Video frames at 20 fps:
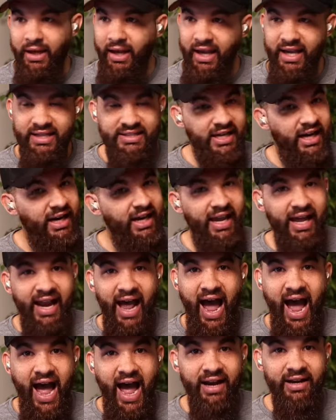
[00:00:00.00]
it's going to get
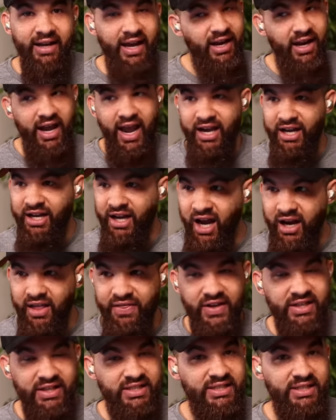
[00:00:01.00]
hot. And none of
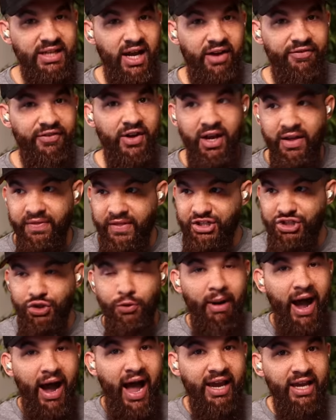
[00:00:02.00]
this stuff that you
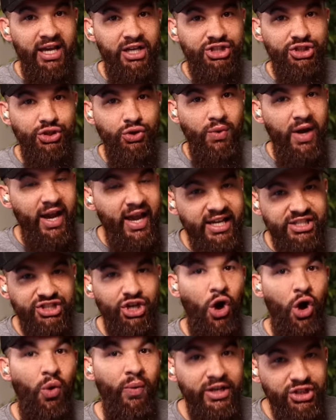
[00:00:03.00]
buy into is
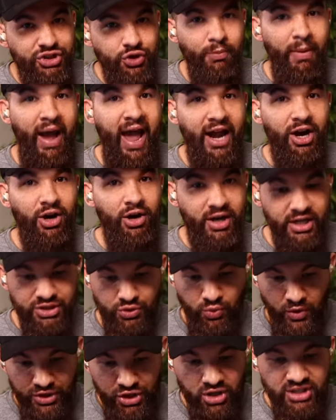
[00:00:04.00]
going to matter. Because
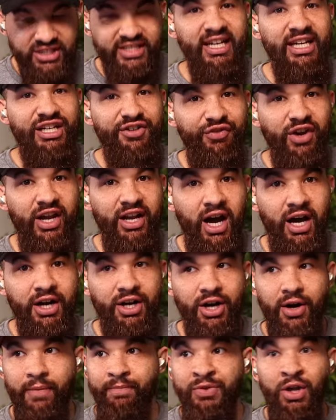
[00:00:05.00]
when you're 6 feet
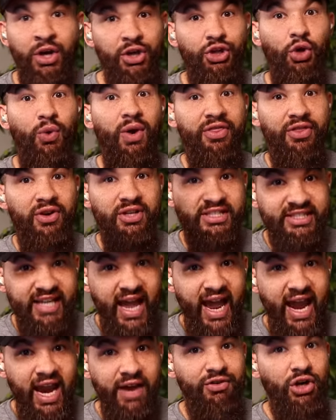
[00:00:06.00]
under, you're either
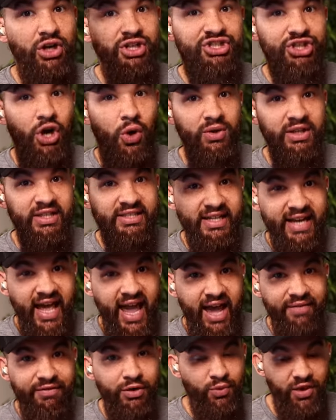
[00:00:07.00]
saved, your soul is in
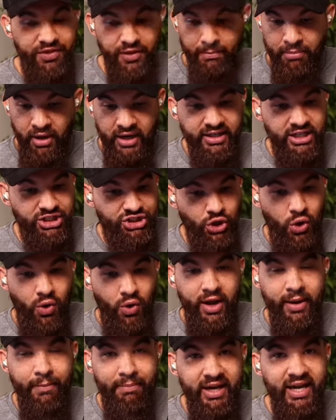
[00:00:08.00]
heaven with abundant
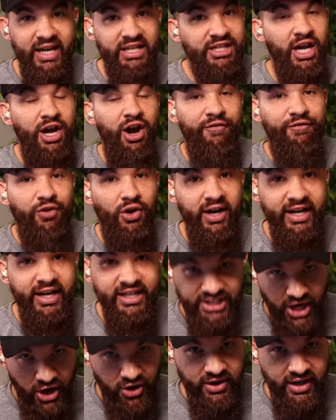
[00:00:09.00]
joy and peace for
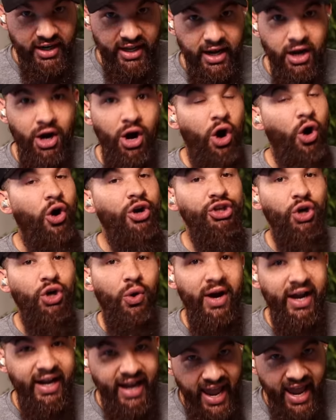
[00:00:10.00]
eternity, or
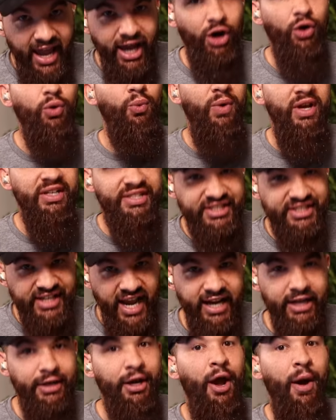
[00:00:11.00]
you're in hell with
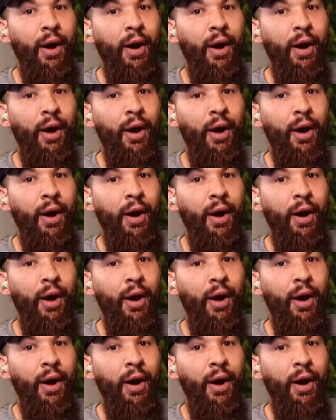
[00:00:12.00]
Satan,